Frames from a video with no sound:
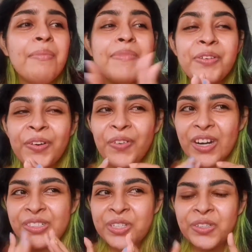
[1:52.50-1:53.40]
you know what
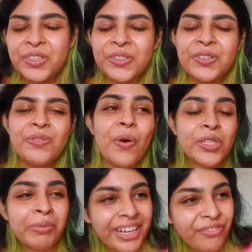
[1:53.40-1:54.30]
you should do? Watch
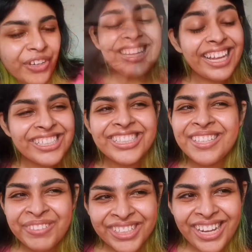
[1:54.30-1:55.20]
my review, like, share,
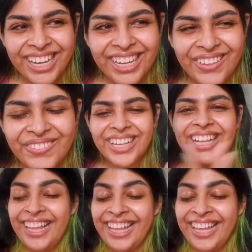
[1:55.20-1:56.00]
subscribe. Uh,